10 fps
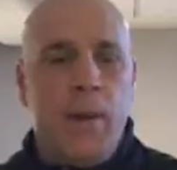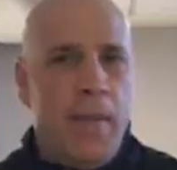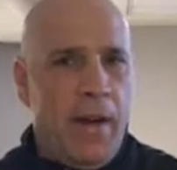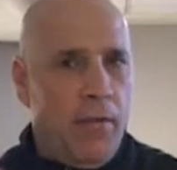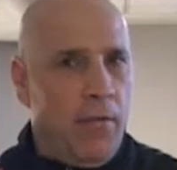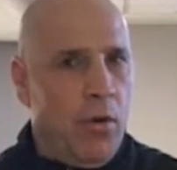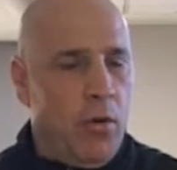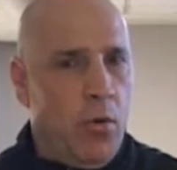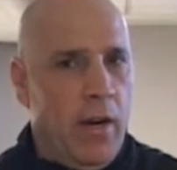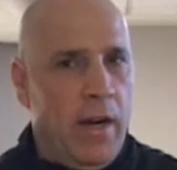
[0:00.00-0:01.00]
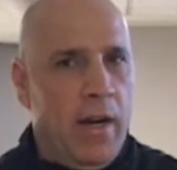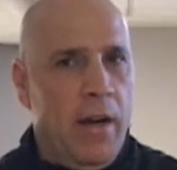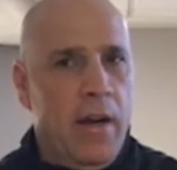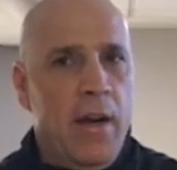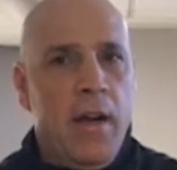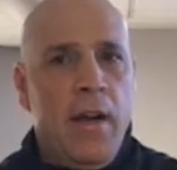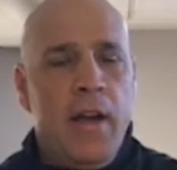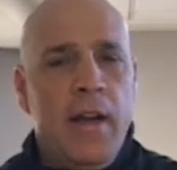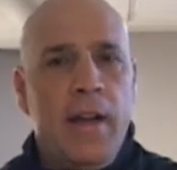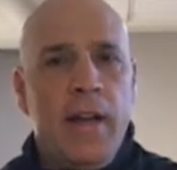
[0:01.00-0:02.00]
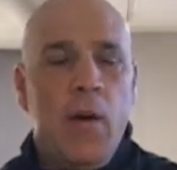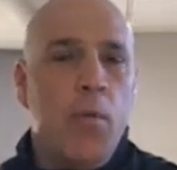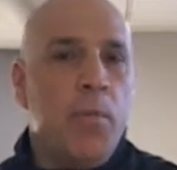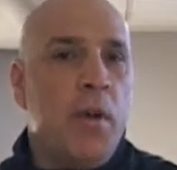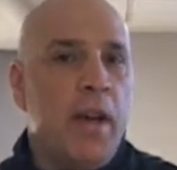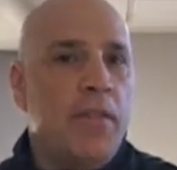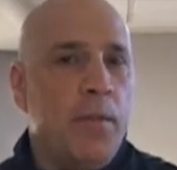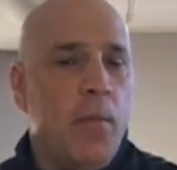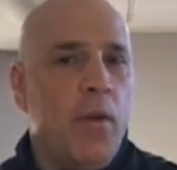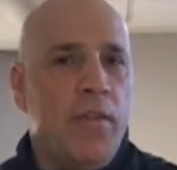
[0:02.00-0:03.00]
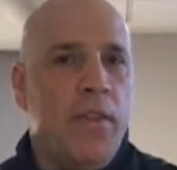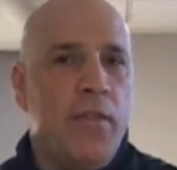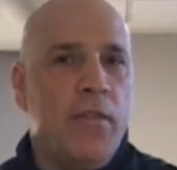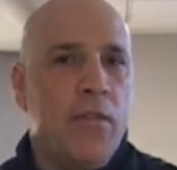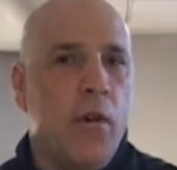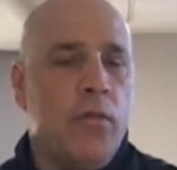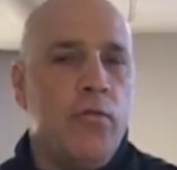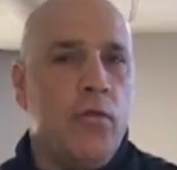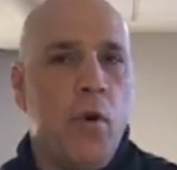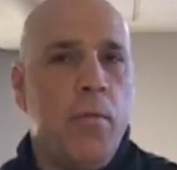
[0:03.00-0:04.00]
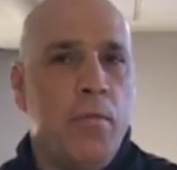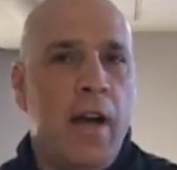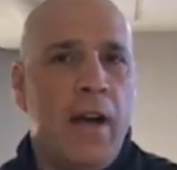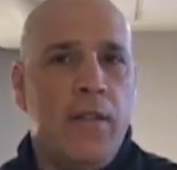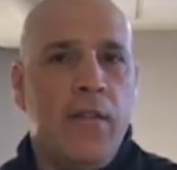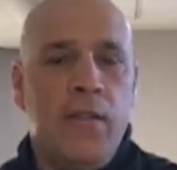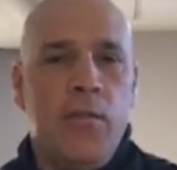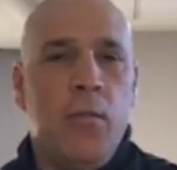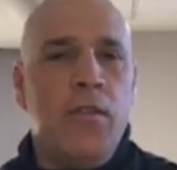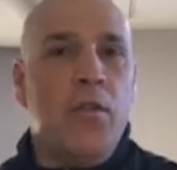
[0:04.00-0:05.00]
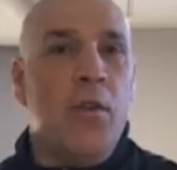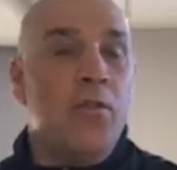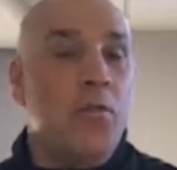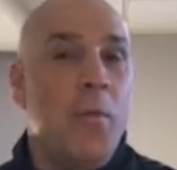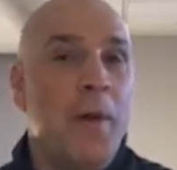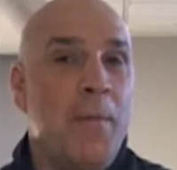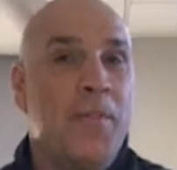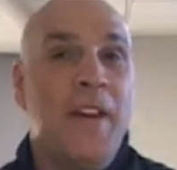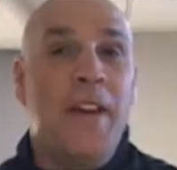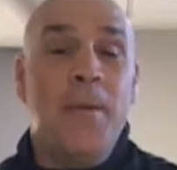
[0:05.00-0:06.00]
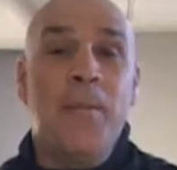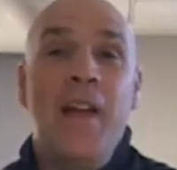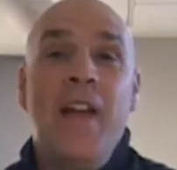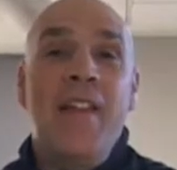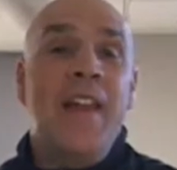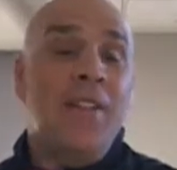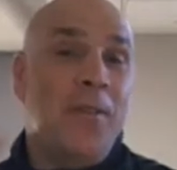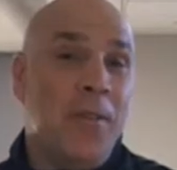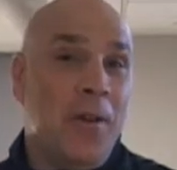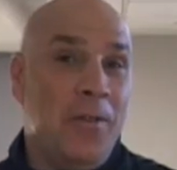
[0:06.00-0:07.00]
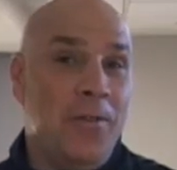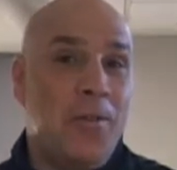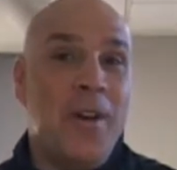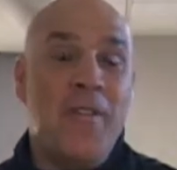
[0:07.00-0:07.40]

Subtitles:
I'll make it real quick, and I hope you guys support this. It's called Joe Practice. This one's called Joe Mama's Hang Up. That's a long story.